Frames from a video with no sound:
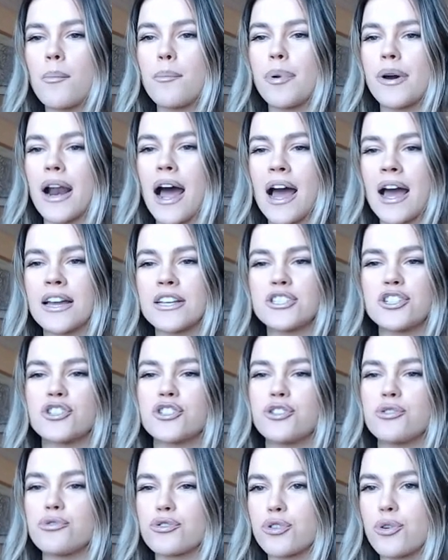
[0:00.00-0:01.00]
but I
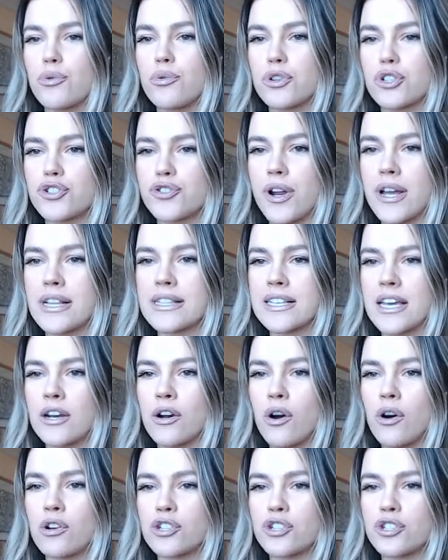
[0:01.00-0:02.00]
just use Google Trends,
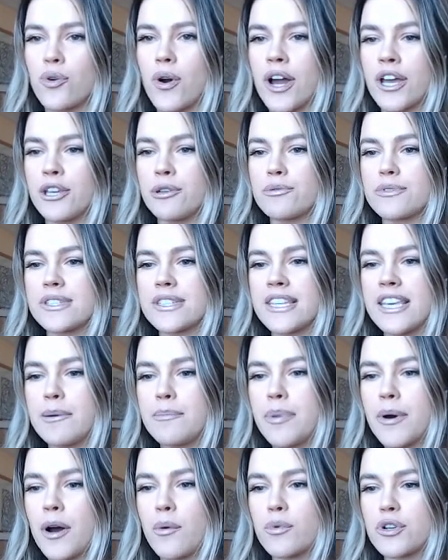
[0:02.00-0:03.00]
and also I use
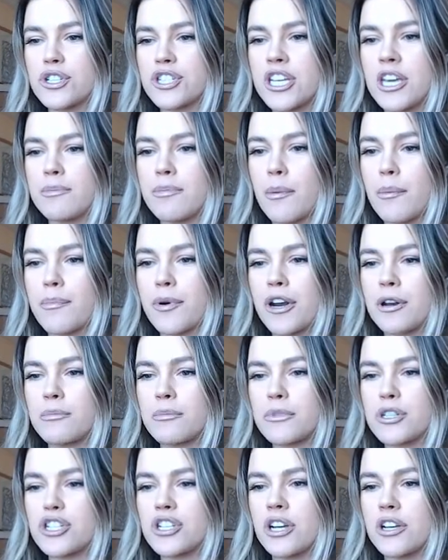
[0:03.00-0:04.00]
Keepa, which Keepa pretty
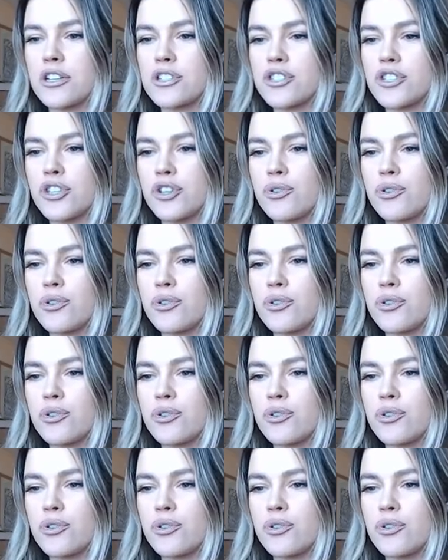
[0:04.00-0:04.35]
much tells